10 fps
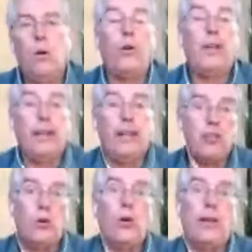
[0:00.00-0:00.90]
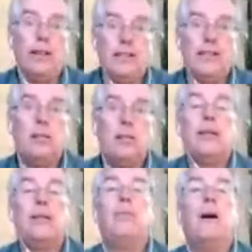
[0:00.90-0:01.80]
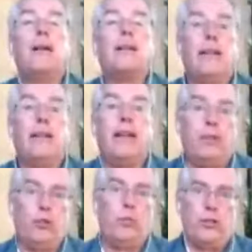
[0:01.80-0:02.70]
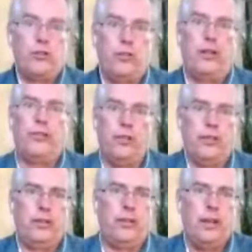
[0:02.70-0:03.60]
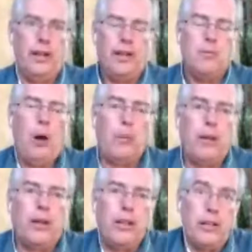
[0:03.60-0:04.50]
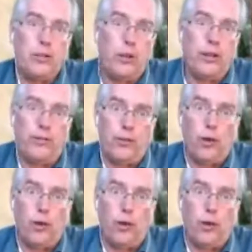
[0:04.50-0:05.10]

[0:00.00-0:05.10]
or they can enjoy it a little bit, but they have so much stress that they're probably not going to enjoy it for